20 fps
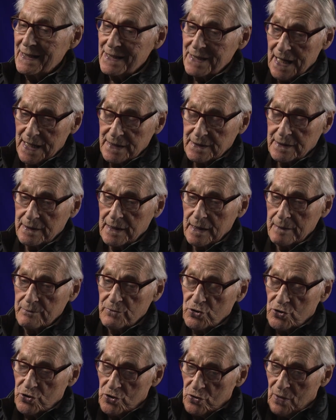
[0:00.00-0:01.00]
say to them,
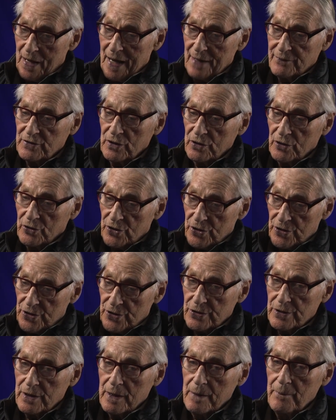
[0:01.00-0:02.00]
you have to
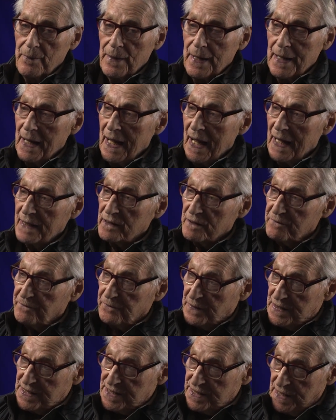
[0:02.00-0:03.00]
learn how to
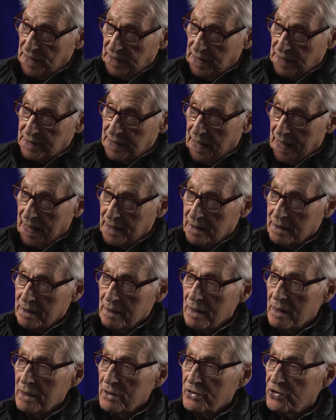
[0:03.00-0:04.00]
facilitate
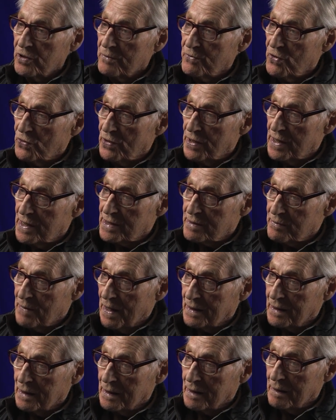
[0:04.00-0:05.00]
community's
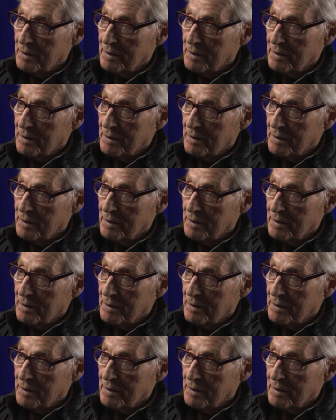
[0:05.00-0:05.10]
method.